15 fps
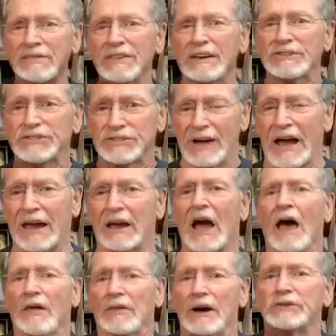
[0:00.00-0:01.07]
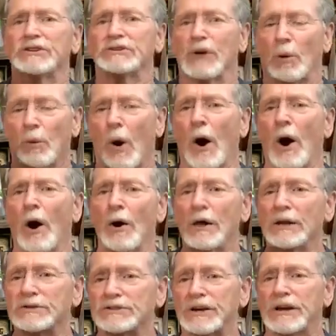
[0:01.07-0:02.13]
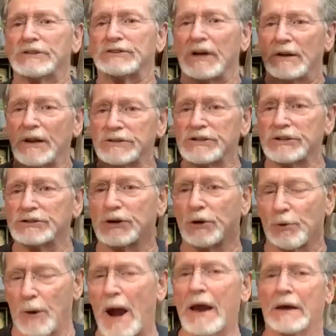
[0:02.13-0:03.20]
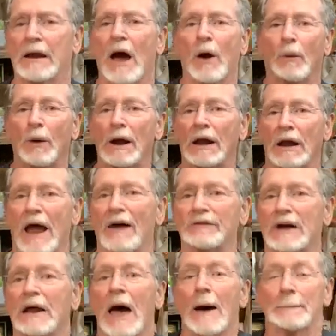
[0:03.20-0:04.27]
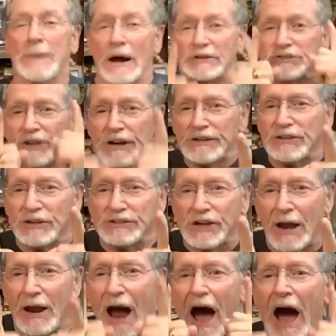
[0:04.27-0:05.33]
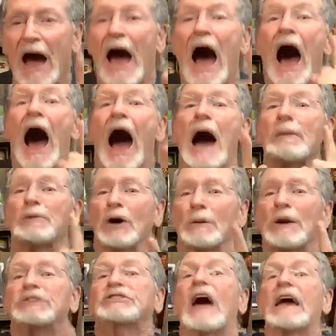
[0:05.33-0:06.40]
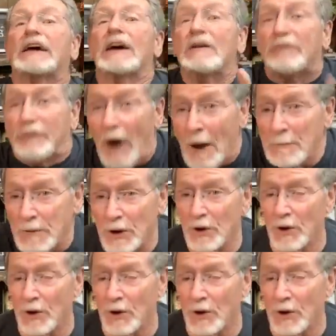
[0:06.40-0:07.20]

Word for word: this thing. This is a word in season. This is great. We love it. But Jesus said, Ha, I'm going to be taken from